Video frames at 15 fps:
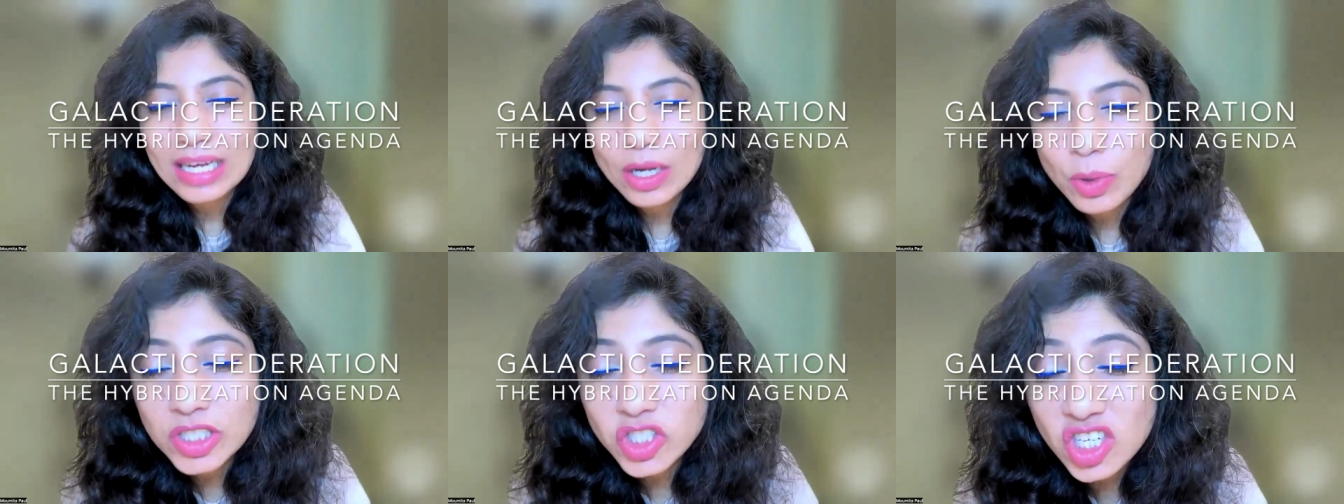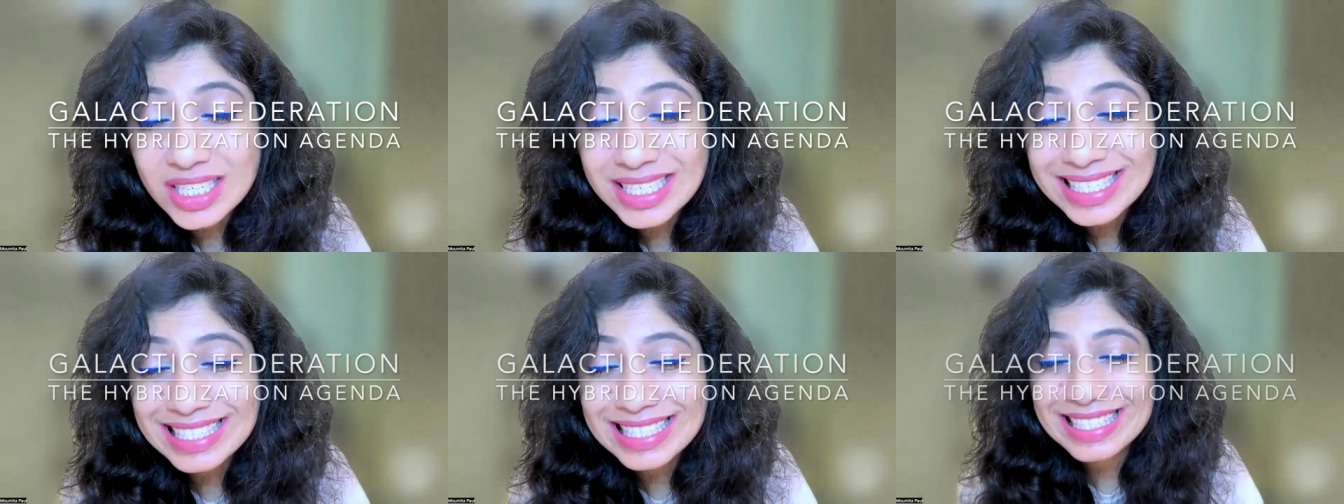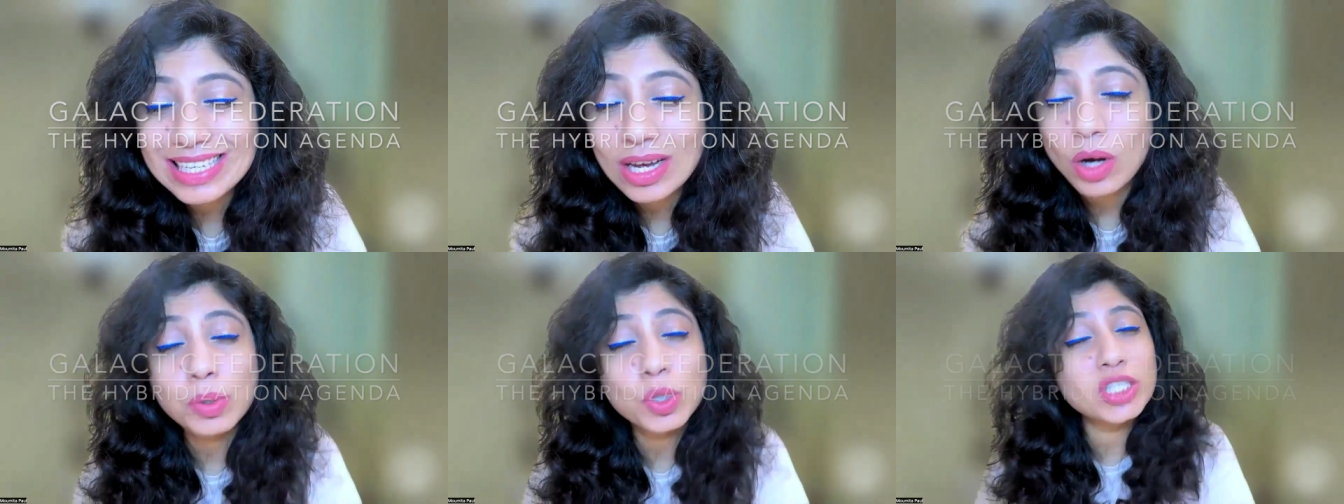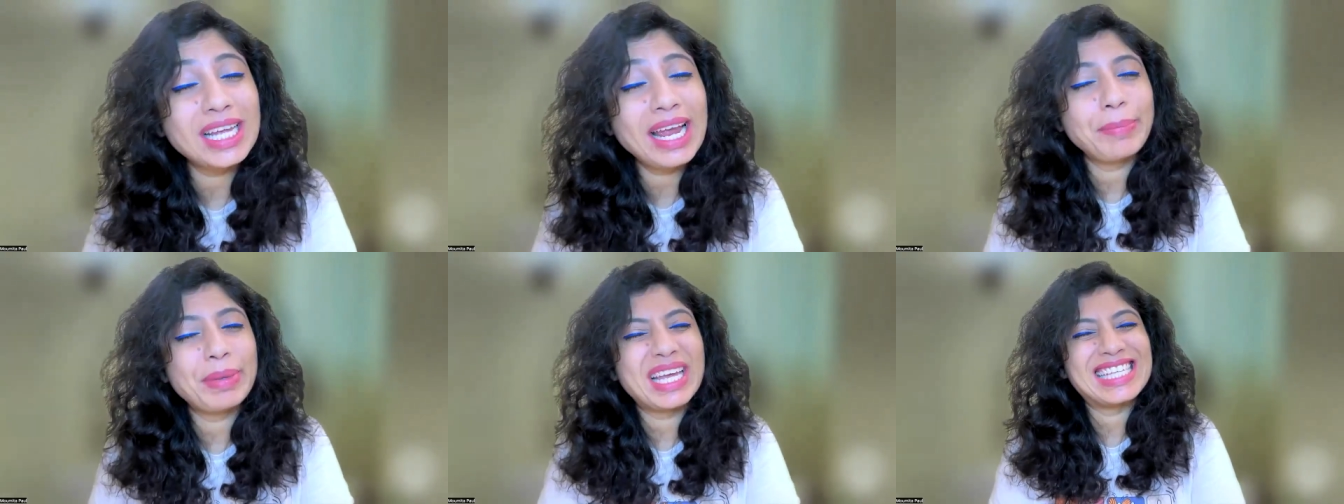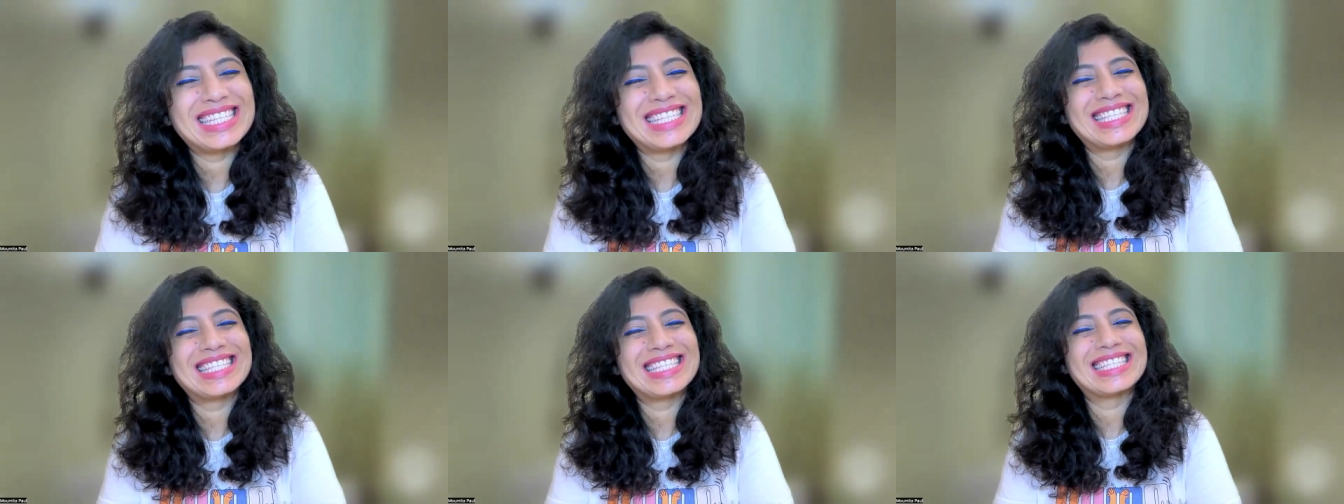which is Homo
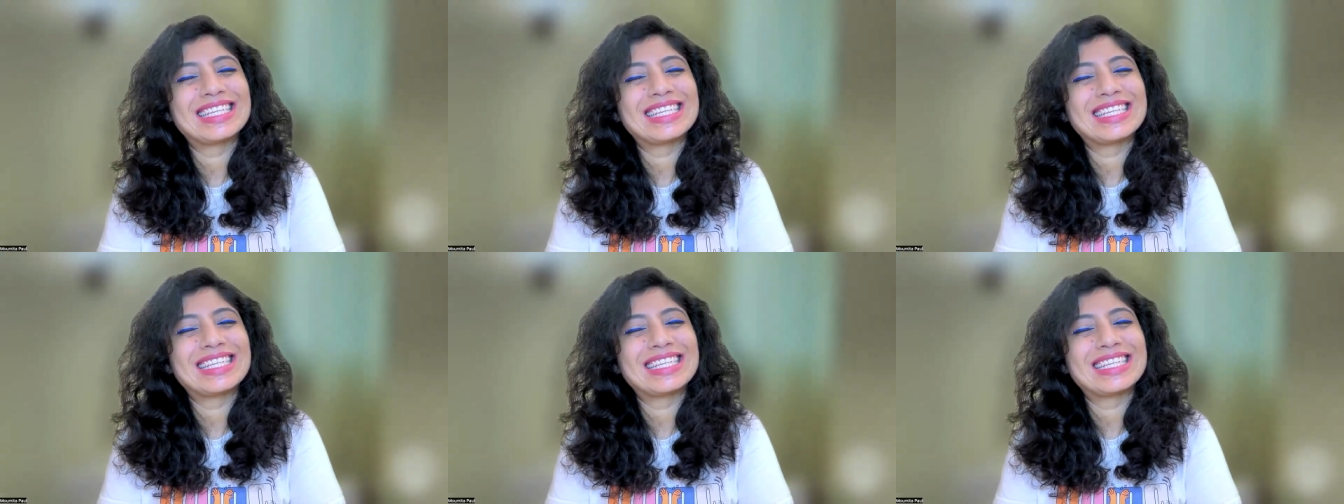sapiens.